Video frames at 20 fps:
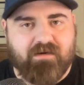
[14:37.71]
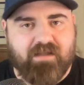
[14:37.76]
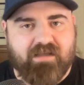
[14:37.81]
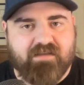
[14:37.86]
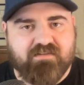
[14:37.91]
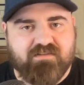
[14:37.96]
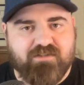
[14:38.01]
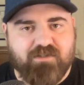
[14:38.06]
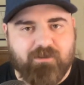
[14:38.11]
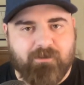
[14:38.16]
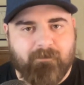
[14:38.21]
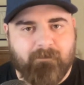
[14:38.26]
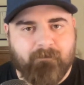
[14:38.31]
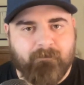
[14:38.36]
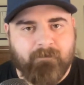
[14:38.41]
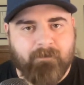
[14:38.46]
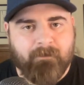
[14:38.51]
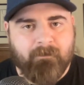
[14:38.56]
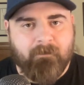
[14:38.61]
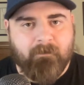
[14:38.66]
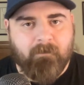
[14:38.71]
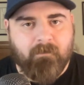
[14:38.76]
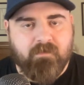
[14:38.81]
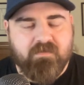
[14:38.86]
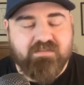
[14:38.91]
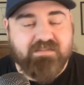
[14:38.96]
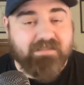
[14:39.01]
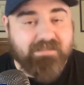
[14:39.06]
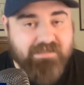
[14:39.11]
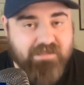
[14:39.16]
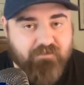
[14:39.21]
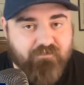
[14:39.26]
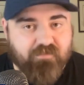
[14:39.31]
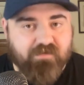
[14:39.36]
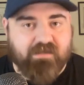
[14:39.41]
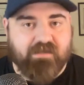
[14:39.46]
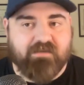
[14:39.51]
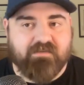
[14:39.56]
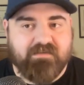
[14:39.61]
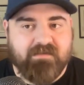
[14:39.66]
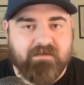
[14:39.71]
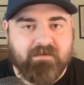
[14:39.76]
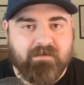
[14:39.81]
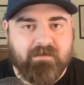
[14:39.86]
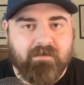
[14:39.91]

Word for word: last year significant,